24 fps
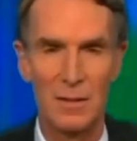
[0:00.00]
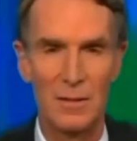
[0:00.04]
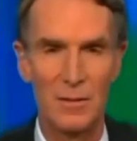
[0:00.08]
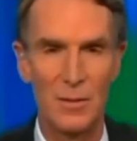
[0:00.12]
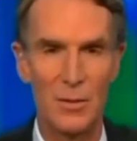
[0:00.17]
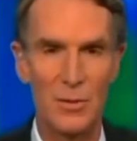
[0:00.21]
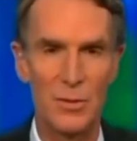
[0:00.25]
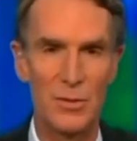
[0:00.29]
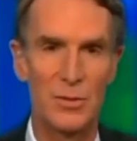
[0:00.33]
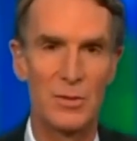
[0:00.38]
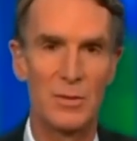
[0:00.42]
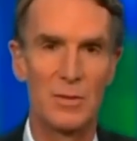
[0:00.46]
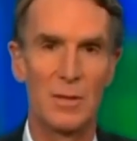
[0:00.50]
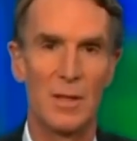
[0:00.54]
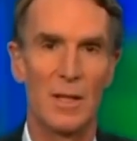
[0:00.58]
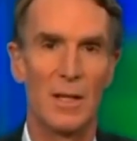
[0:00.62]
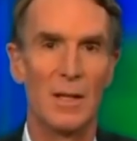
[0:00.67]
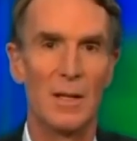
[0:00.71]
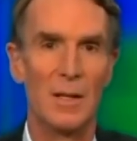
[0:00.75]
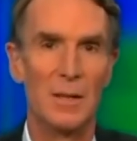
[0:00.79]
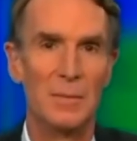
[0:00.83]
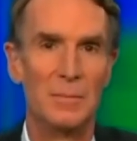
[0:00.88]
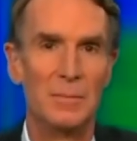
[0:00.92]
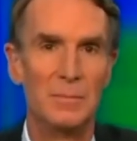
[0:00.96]
Those
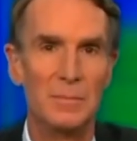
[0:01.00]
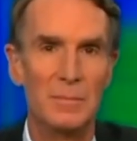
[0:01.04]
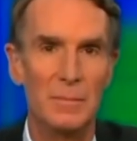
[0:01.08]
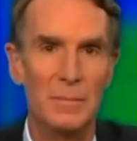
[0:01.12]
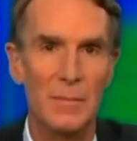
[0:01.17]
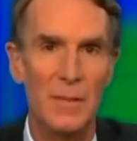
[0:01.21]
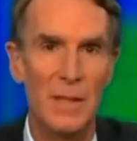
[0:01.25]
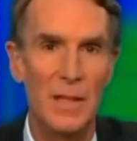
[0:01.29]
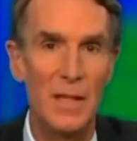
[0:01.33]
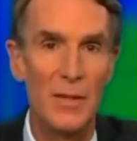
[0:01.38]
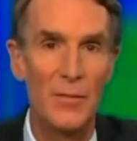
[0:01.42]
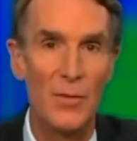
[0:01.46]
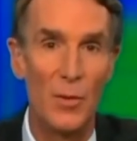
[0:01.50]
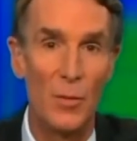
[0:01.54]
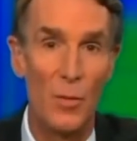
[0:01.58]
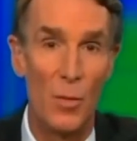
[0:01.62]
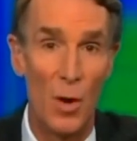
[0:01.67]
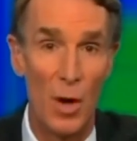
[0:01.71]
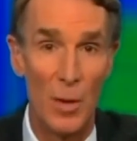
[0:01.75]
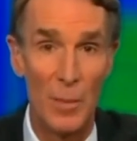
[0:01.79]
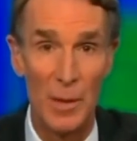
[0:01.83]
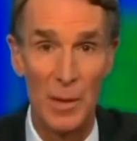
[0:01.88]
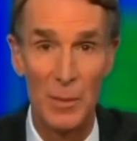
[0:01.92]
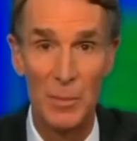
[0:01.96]
medieval
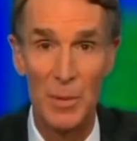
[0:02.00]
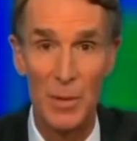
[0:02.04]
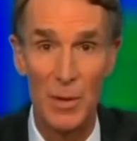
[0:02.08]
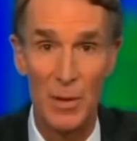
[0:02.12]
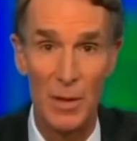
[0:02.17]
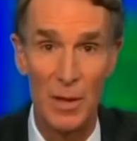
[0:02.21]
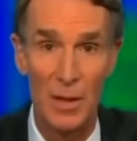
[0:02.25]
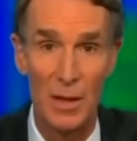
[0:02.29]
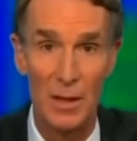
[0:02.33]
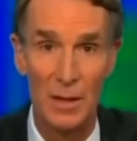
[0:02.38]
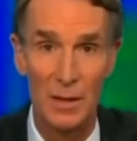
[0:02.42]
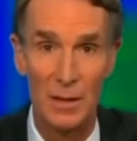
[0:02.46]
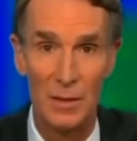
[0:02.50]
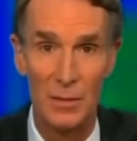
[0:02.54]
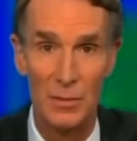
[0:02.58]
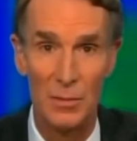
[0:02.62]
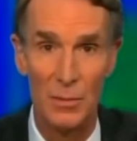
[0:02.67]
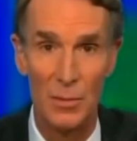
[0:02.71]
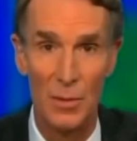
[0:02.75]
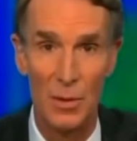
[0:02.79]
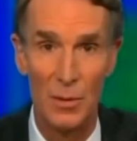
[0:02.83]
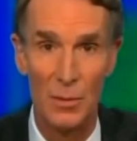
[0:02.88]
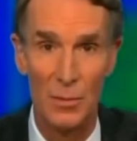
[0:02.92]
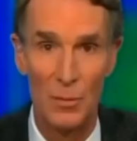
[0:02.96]
warming period and the
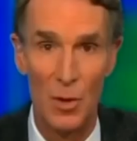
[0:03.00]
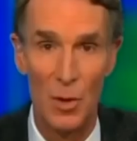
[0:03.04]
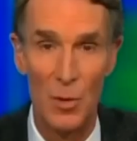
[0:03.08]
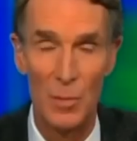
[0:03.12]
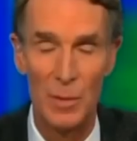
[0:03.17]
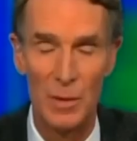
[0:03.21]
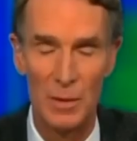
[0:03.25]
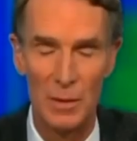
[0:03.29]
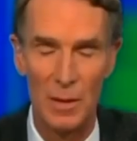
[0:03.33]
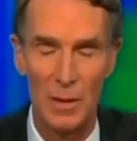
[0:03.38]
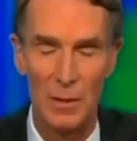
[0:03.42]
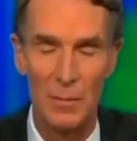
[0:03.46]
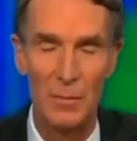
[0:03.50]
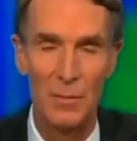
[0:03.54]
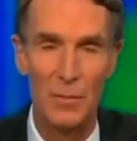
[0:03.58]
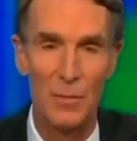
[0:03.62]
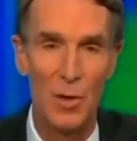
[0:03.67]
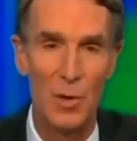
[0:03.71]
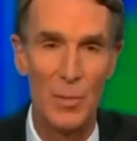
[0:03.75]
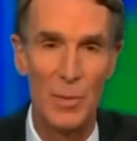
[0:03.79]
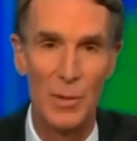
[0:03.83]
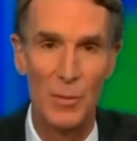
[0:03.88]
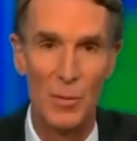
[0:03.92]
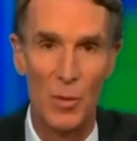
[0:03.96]

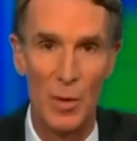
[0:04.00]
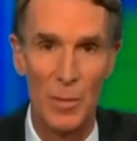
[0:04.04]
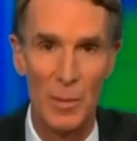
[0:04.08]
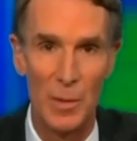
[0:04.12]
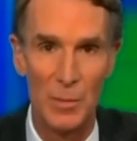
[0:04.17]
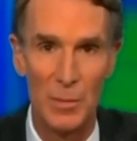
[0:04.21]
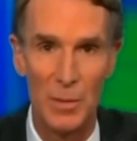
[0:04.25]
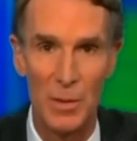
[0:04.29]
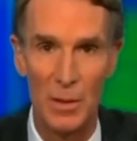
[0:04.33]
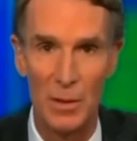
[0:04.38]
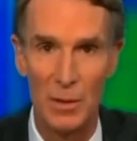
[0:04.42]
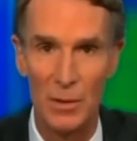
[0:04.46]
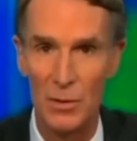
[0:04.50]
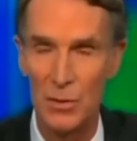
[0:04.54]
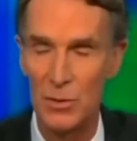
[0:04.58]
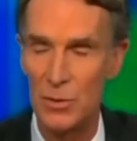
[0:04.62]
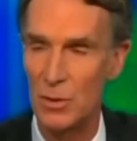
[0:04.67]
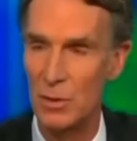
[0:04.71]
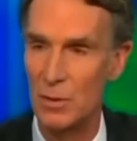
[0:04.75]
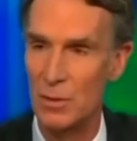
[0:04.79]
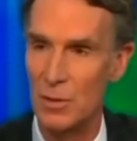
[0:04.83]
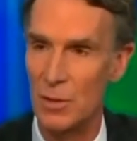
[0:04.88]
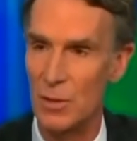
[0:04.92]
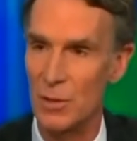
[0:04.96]
Roman warming period,
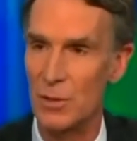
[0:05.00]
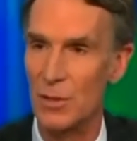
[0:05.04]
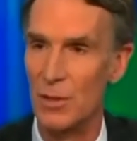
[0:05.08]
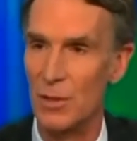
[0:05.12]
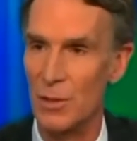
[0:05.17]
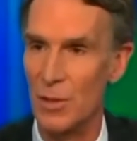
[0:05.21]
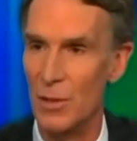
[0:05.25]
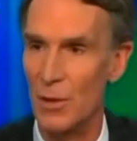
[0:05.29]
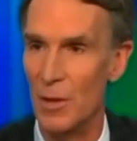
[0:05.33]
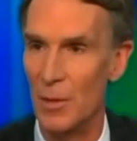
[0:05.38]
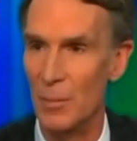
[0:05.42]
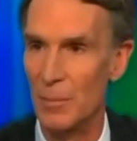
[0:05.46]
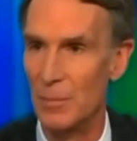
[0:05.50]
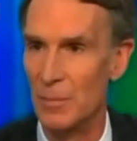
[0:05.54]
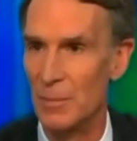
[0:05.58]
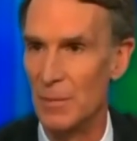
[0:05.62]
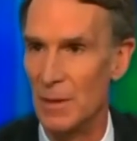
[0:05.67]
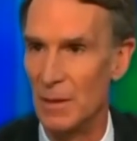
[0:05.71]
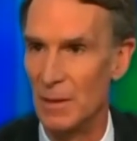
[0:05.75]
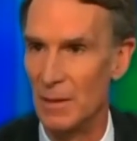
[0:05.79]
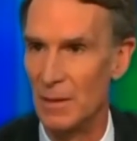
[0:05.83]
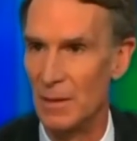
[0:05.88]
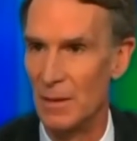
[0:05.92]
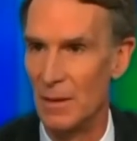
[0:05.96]
those are just in Europe,
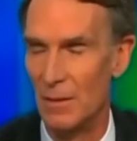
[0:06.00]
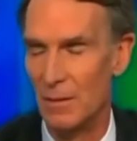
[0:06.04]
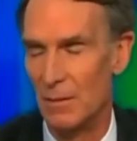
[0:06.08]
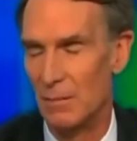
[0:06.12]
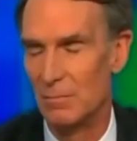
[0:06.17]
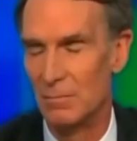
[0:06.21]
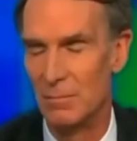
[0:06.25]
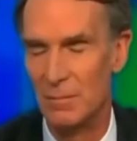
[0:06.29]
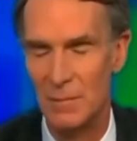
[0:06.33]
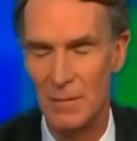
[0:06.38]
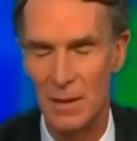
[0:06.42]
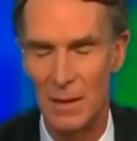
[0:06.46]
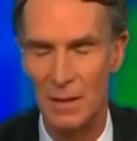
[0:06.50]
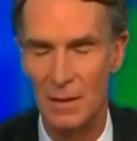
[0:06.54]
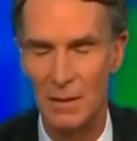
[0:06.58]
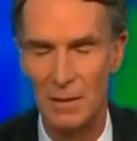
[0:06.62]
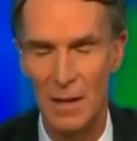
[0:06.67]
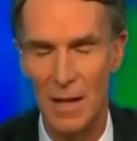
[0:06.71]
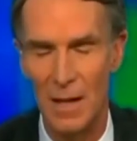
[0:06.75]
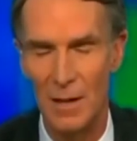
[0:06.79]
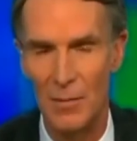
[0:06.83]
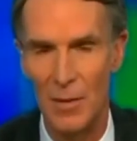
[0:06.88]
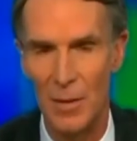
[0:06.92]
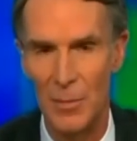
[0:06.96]
and they're
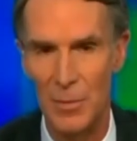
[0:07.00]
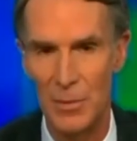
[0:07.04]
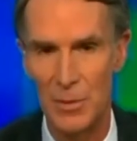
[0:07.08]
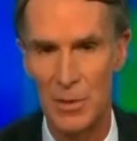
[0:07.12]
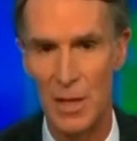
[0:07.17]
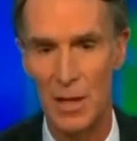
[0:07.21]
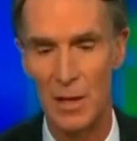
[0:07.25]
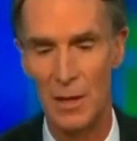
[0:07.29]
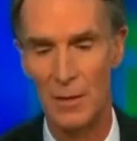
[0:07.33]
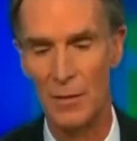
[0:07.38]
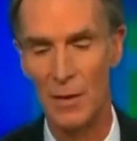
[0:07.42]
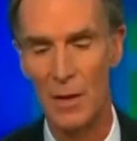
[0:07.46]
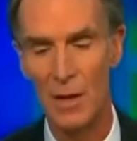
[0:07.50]
not representative.